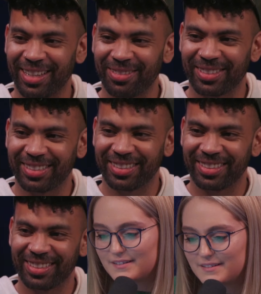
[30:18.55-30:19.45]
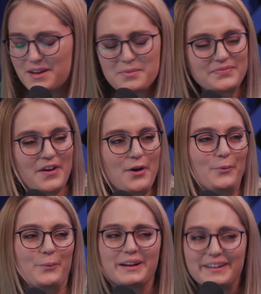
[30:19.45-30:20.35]
It
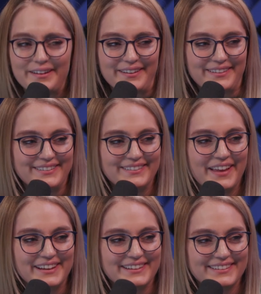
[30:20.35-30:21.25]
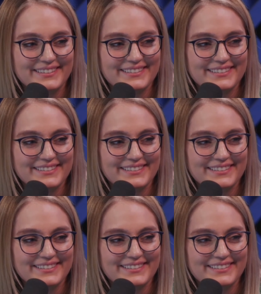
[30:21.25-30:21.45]
felt weird. Like,